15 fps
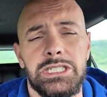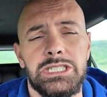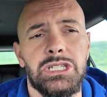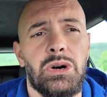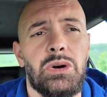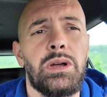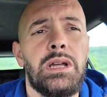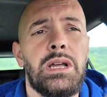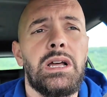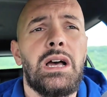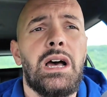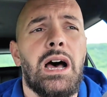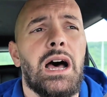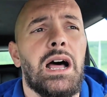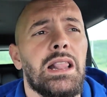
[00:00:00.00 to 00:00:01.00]
So
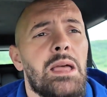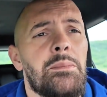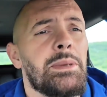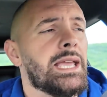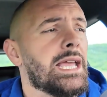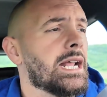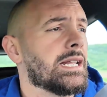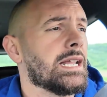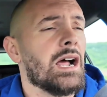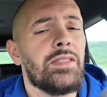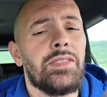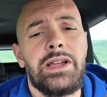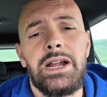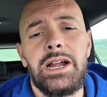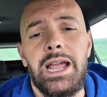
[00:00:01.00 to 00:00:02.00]
let me get
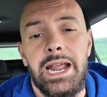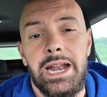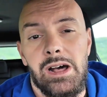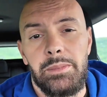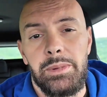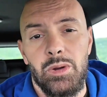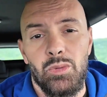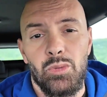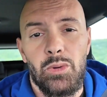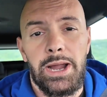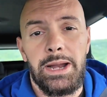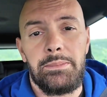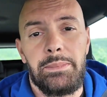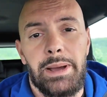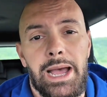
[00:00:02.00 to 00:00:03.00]
down there and I'll be
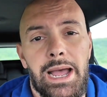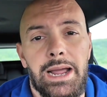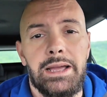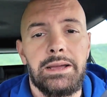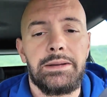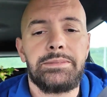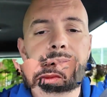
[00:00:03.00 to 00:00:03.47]
right back.